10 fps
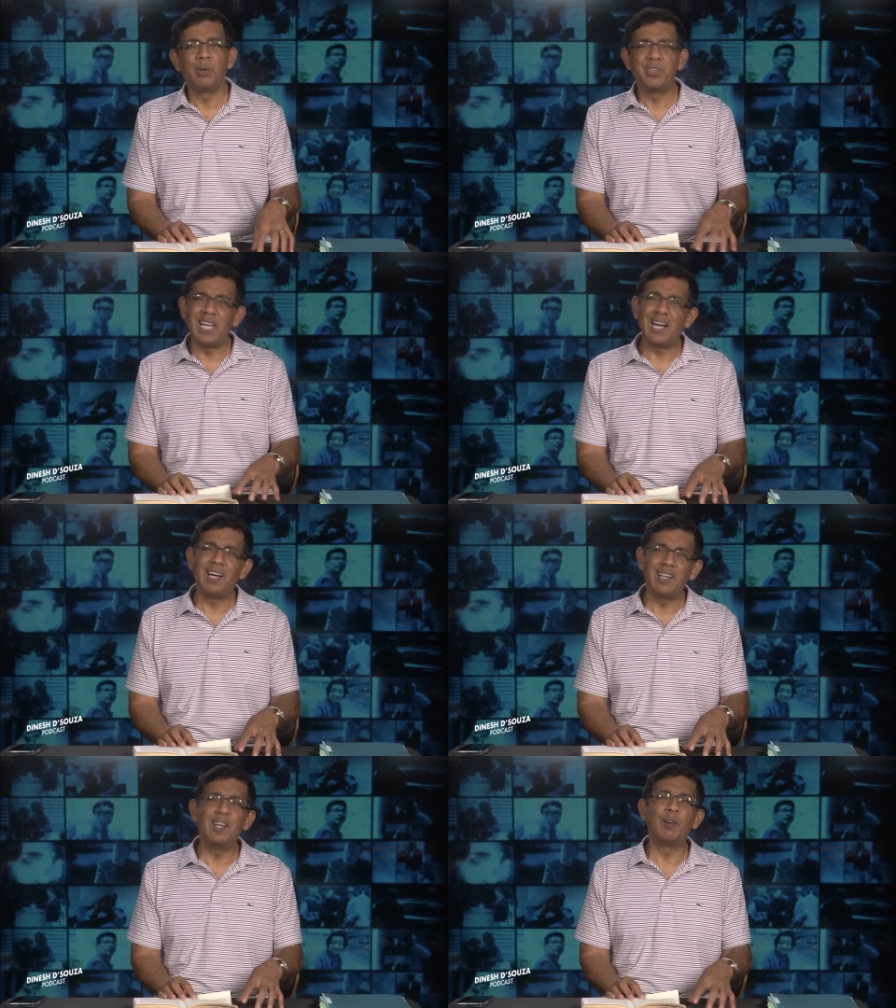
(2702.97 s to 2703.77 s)
goes,
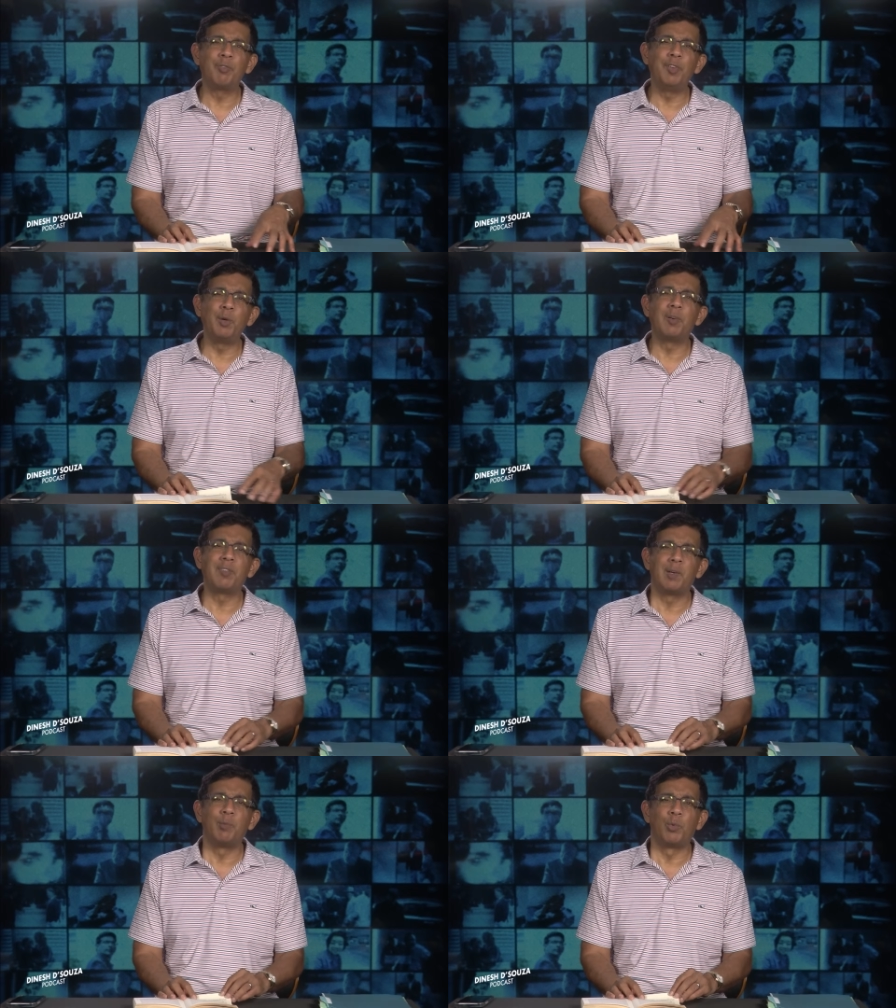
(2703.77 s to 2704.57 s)
yeah, a few of
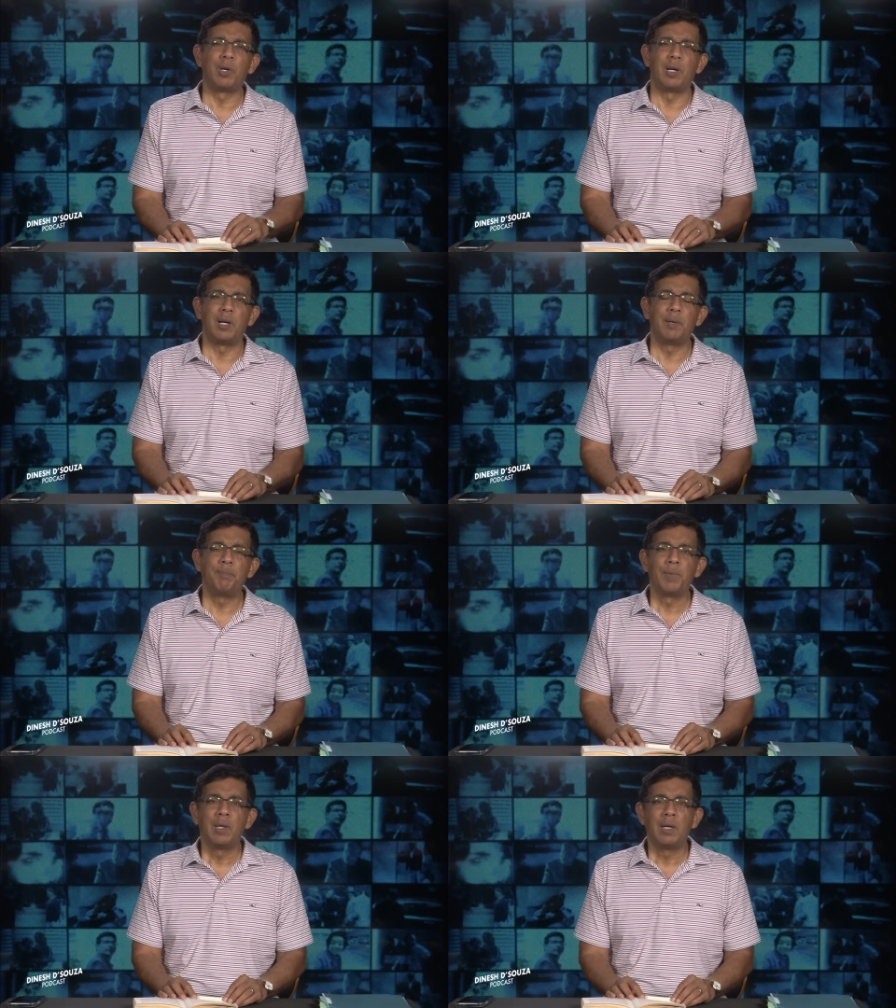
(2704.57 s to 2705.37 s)
them were,
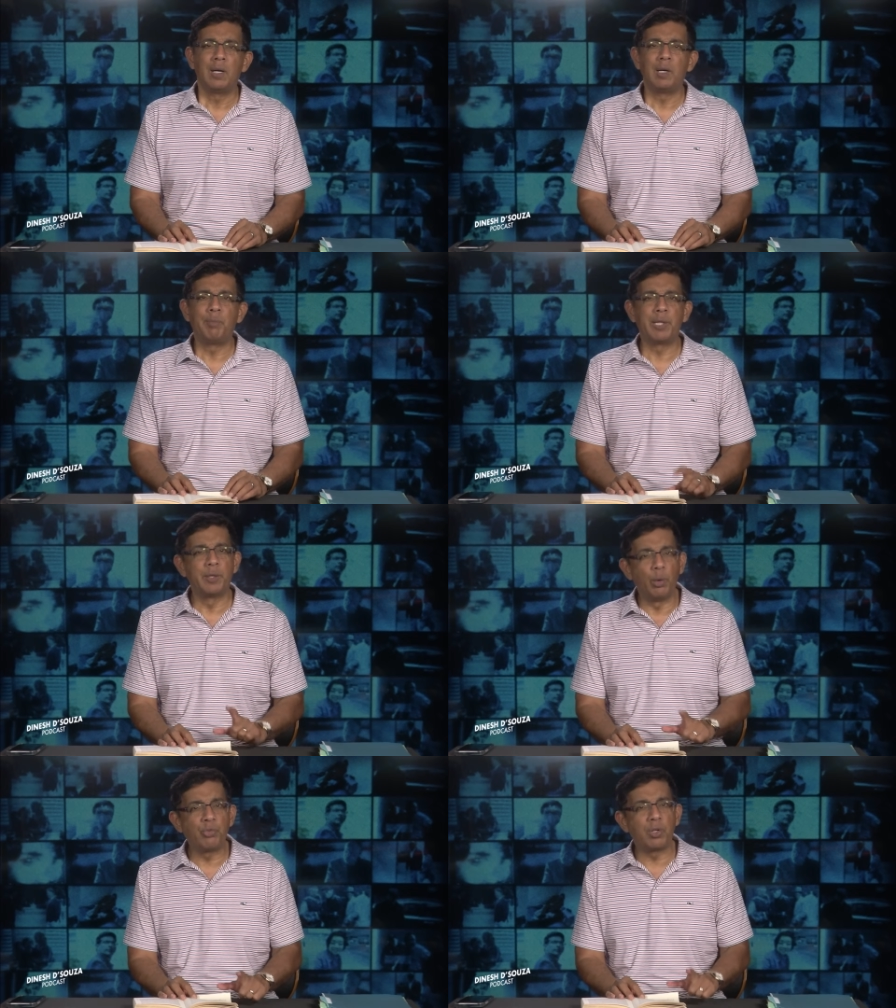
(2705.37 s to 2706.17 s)
but
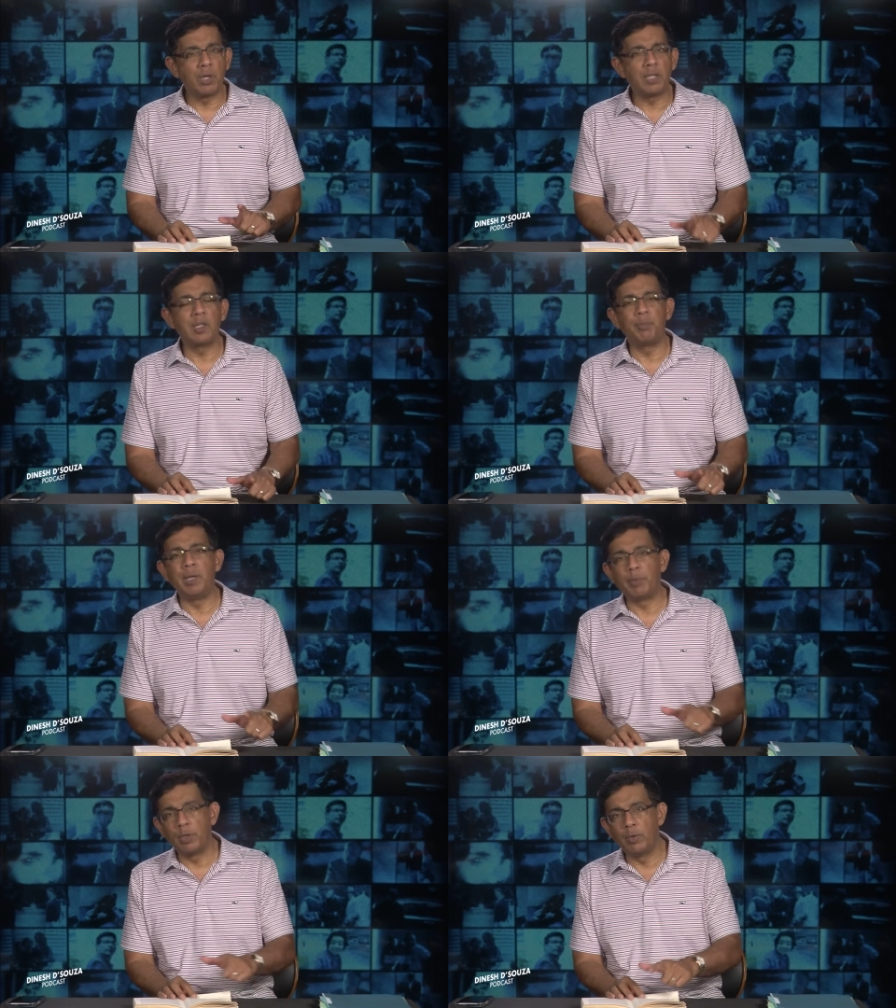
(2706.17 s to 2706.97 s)
those are not the
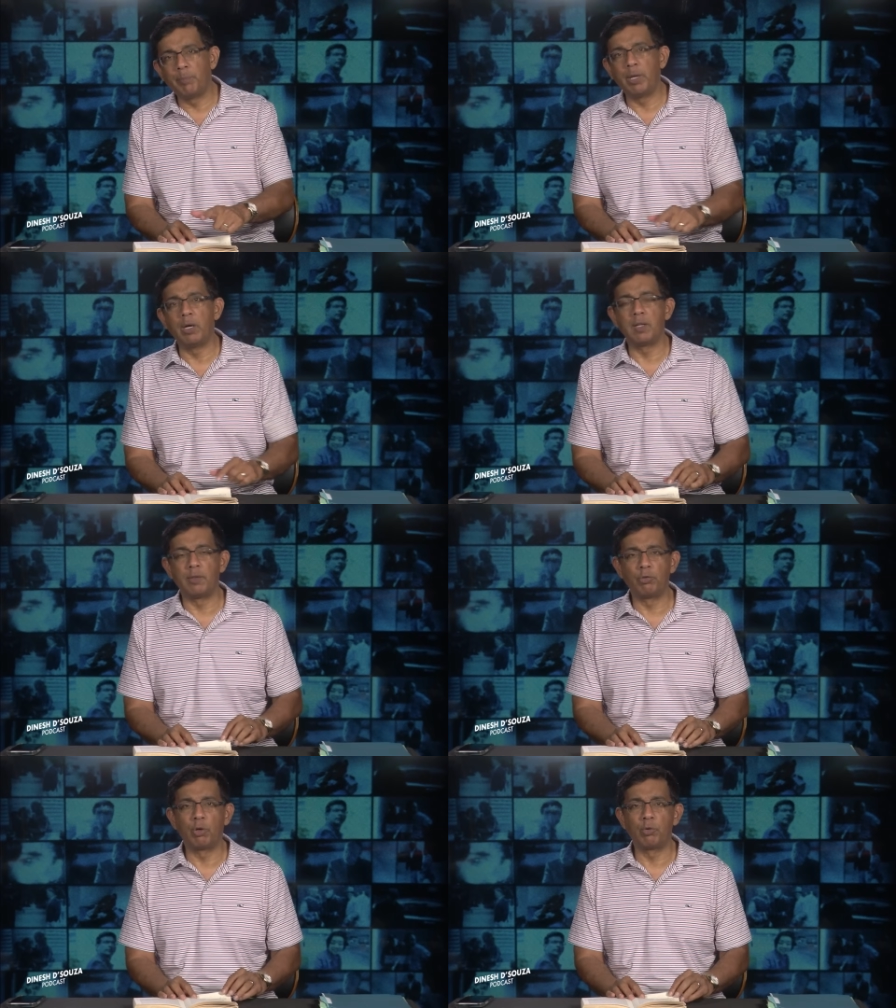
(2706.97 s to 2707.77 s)
people who appeared in
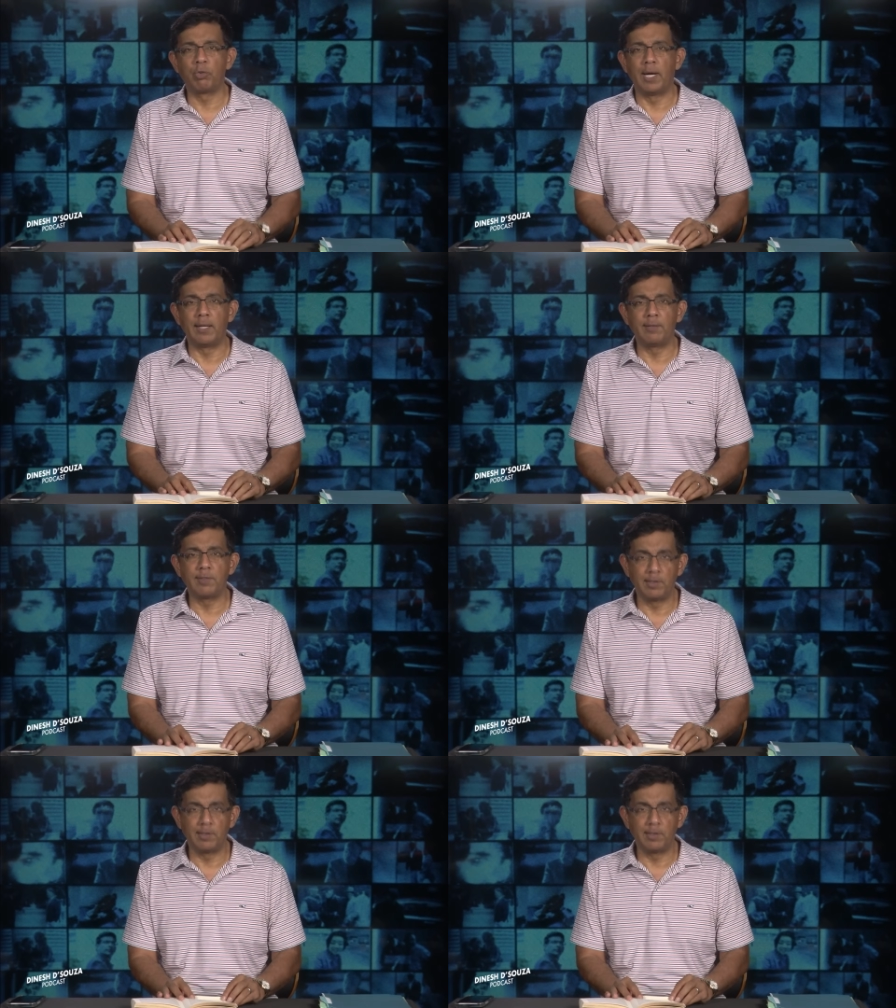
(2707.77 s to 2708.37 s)
the show trials.